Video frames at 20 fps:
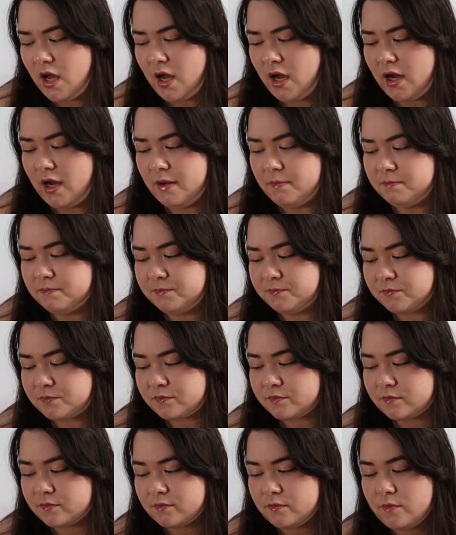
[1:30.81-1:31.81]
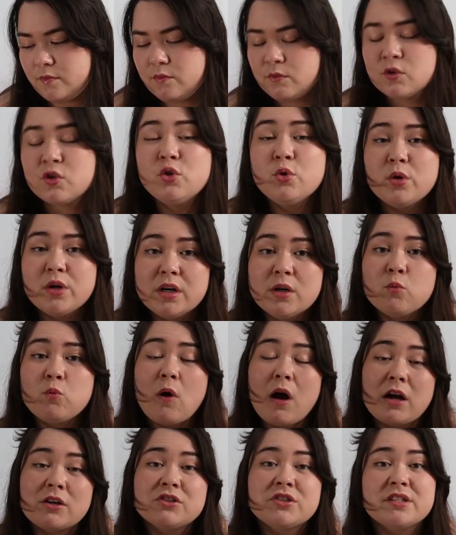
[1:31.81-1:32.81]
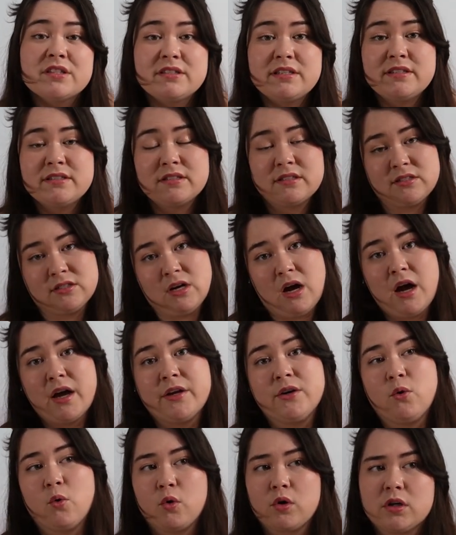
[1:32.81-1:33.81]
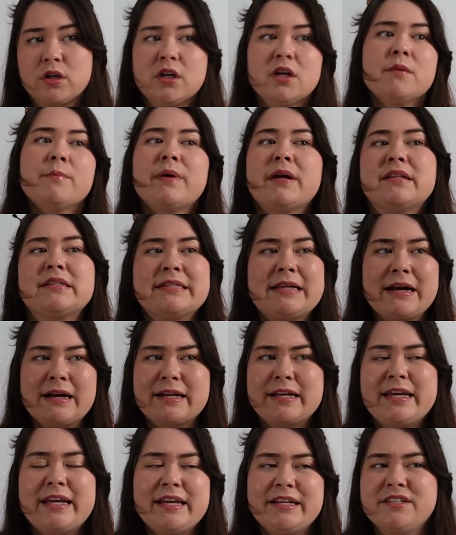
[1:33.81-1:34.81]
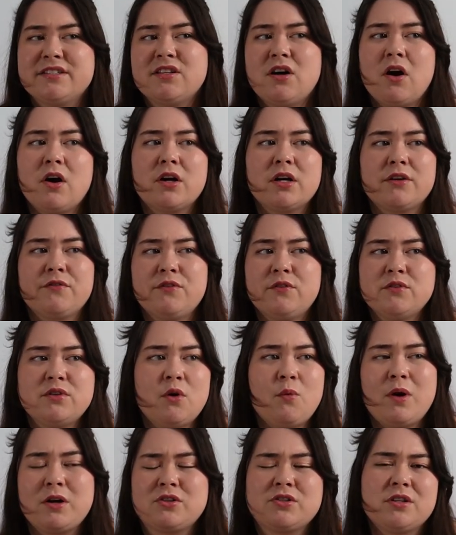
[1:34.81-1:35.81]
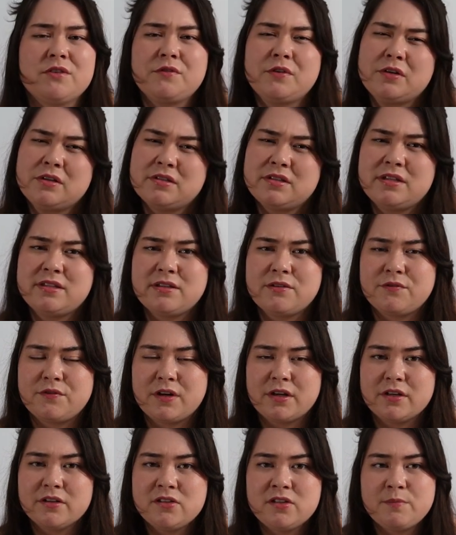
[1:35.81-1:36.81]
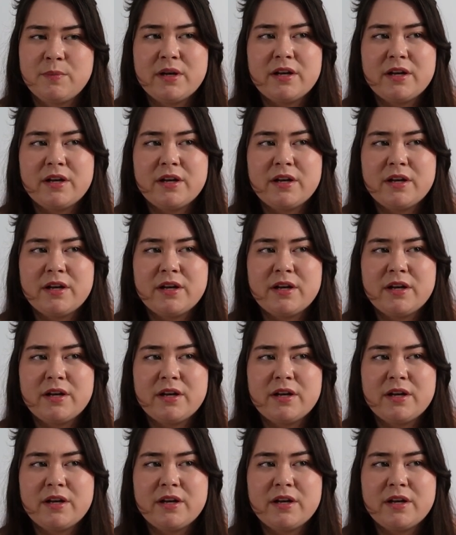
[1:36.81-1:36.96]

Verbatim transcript: Um, you could watch the seasons not in order, but it's not going to hit as hard if you don't watch the first season first.